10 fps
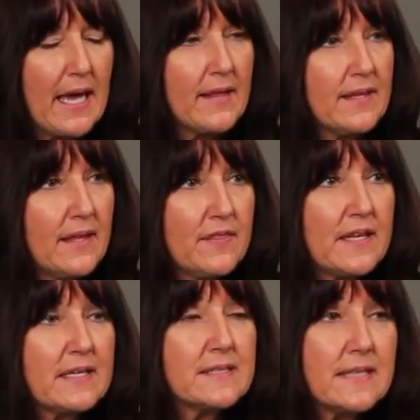and get the
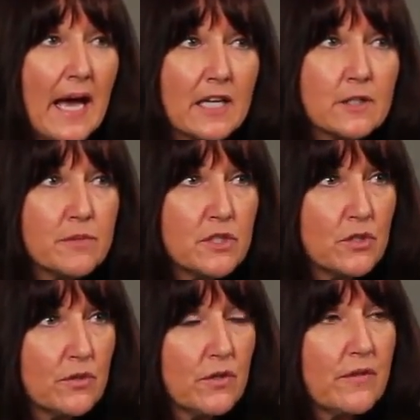exact
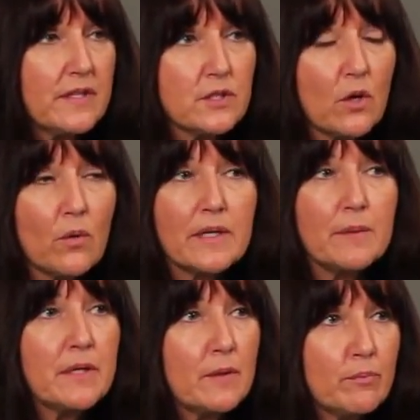material that's already
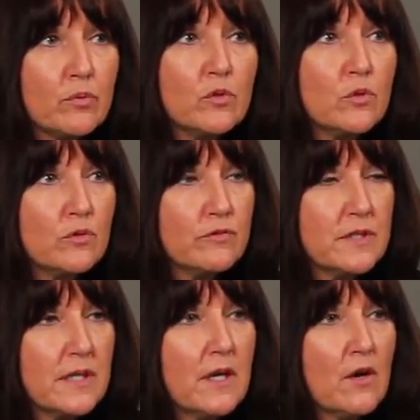been
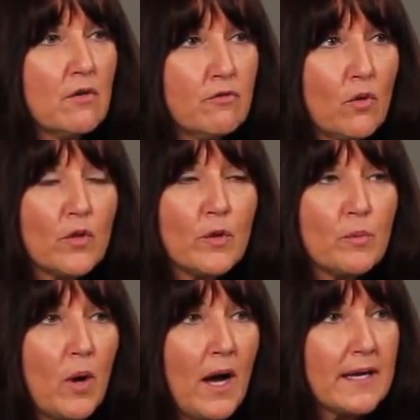approved for their
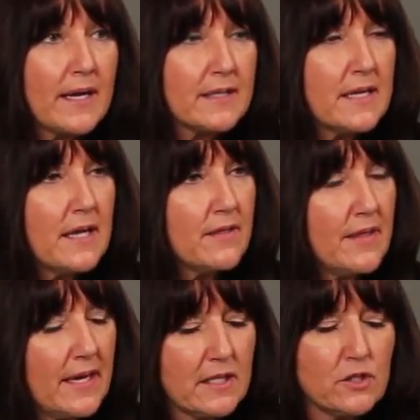product,
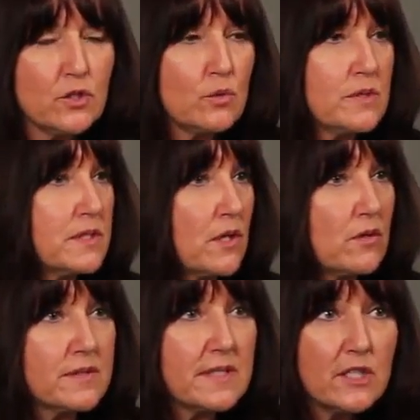they can do
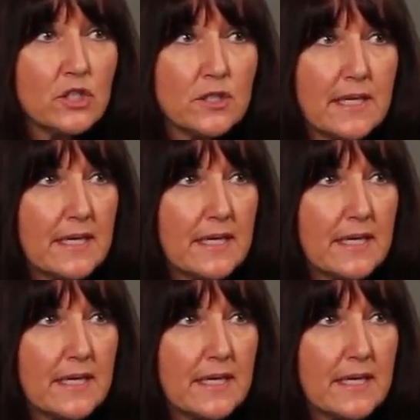sterilization